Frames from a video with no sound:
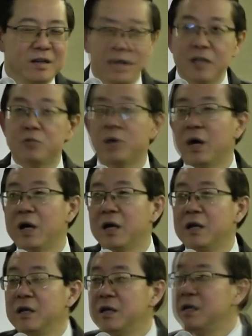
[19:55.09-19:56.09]
That is
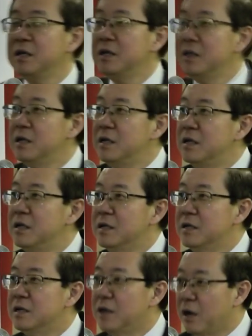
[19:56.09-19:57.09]
why
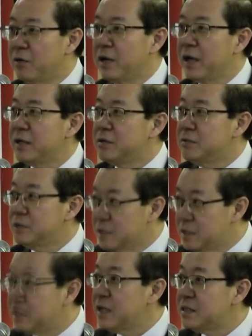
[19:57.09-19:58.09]
I would like to
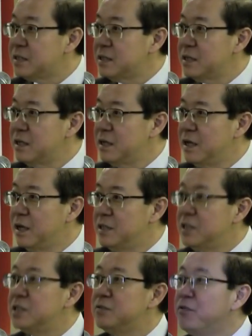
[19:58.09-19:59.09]
suggest
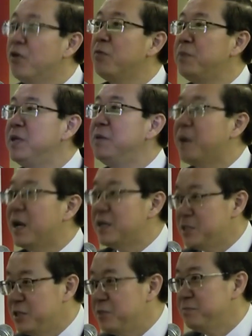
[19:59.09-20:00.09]
this 4P
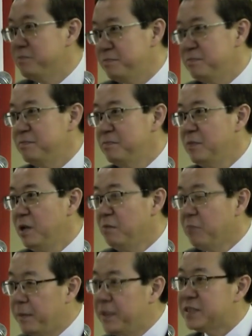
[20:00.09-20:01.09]
partnership.
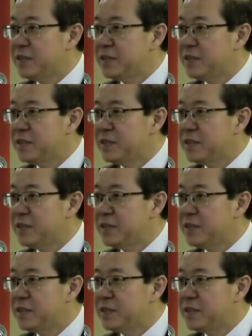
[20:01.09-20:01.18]
Public